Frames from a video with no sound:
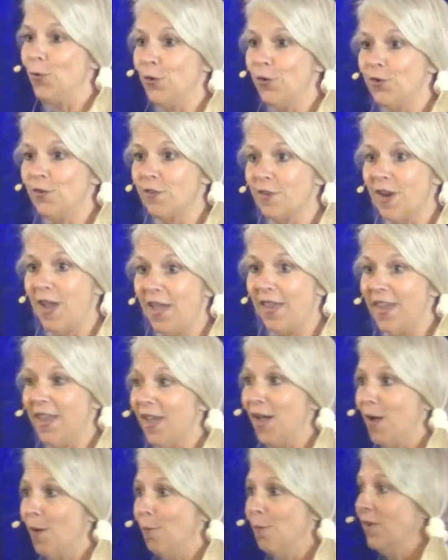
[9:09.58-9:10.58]
person I
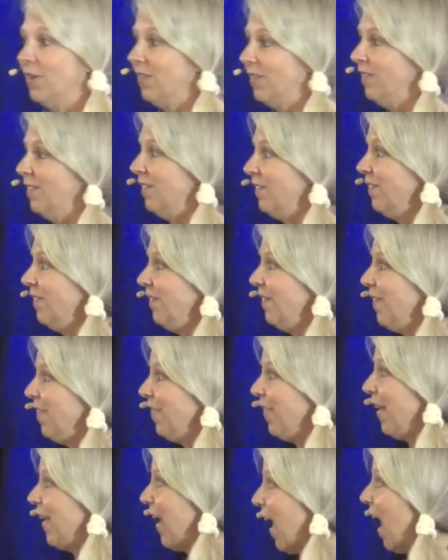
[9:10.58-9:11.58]
am,
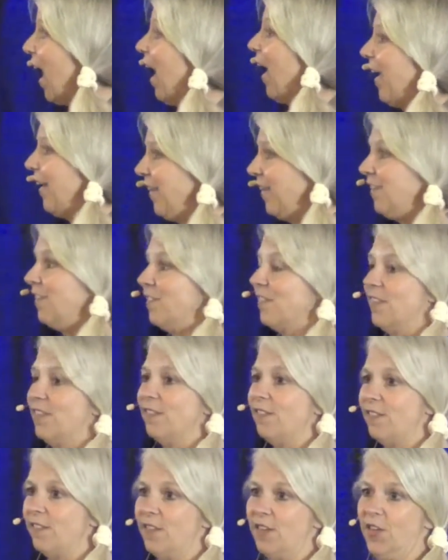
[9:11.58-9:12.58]
then I
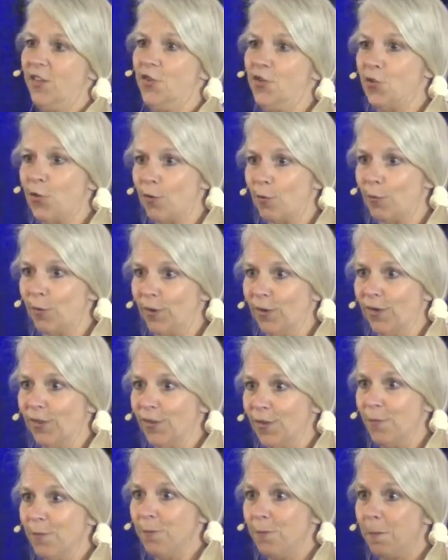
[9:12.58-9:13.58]
exist in your
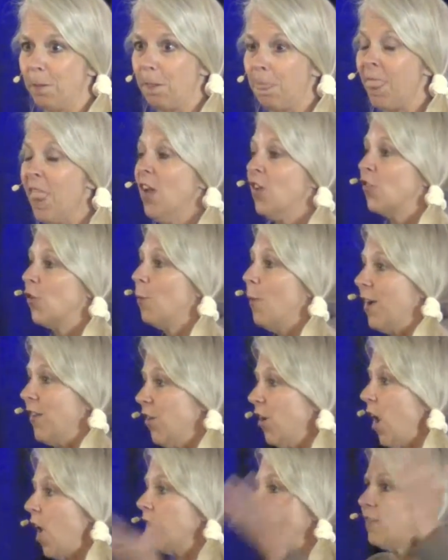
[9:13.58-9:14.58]
world. So I want
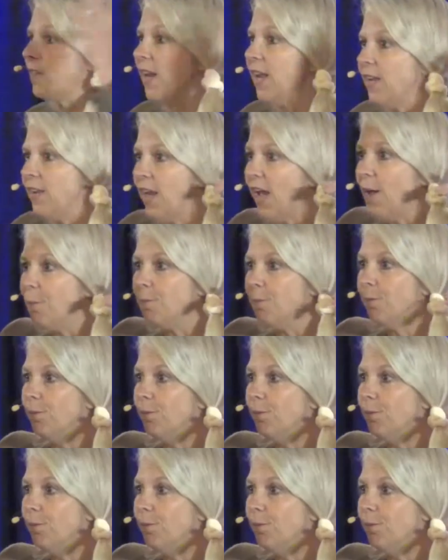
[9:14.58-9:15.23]
you to all stand up.